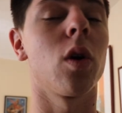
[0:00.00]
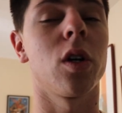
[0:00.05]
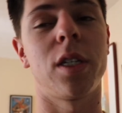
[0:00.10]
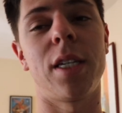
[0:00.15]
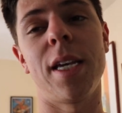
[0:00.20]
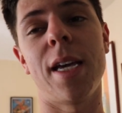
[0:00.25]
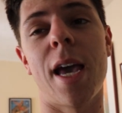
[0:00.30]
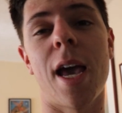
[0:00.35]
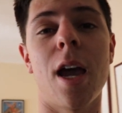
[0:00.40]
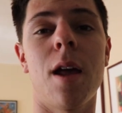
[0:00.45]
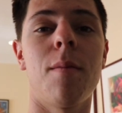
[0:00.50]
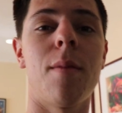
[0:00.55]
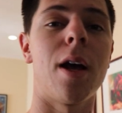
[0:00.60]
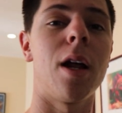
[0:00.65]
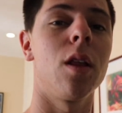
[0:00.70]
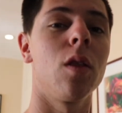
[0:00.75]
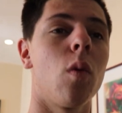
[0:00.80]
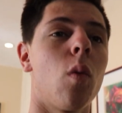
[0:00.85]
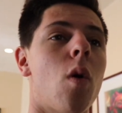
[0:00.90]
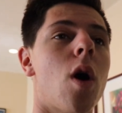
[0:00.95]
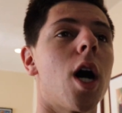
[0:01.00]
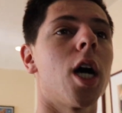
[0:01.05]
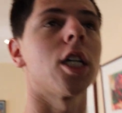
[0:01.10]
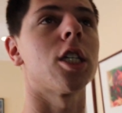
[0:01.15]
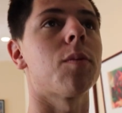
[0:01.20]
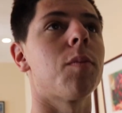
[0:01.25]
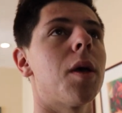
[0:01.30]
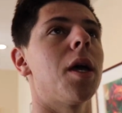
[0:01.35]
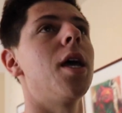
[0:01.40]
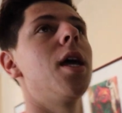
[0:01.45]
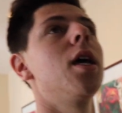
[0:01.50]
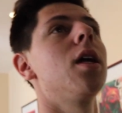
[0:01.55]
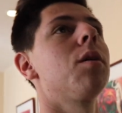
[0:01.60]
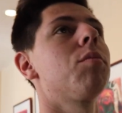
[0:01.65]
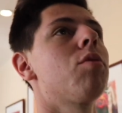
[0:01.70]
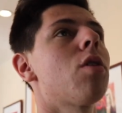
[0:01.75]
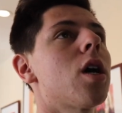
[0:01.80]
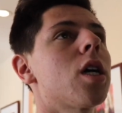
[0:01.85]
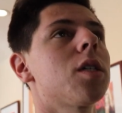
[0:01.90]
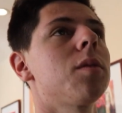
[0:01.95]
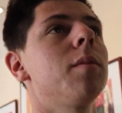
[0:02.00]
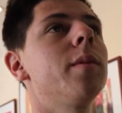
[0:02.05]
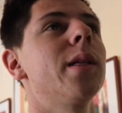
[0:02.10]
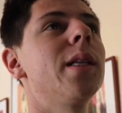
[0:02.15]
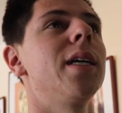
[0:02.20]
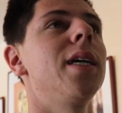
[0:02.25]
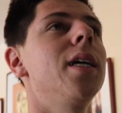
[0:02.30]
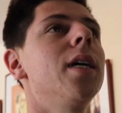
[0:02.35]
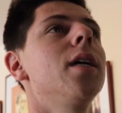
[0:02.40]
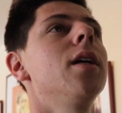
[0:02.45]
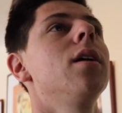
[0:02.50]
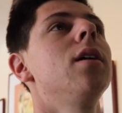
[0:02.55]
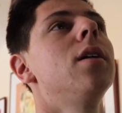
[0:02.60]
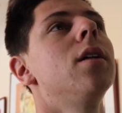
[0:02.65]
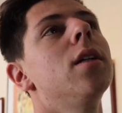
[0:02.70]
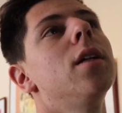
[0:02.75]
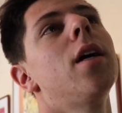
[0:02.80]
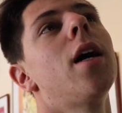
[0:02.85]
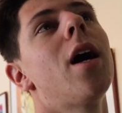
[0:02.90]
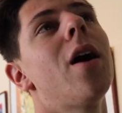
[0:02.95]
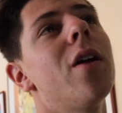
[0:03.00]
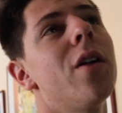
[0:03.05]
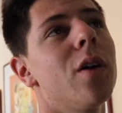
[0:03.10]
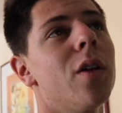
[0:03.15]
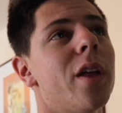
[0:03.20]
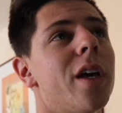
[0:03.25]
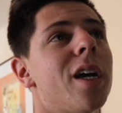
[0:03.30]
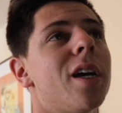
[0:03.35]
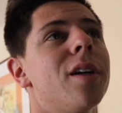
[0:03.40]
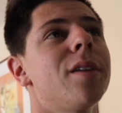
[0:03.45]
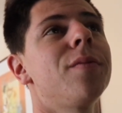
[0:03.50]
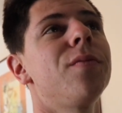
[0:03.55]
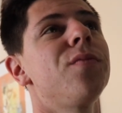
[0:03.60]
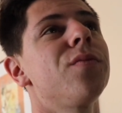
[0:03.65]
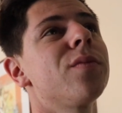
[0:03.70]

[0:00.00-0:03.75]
We're seeing Ant-Man and the Wasp in approximately, I don't know, like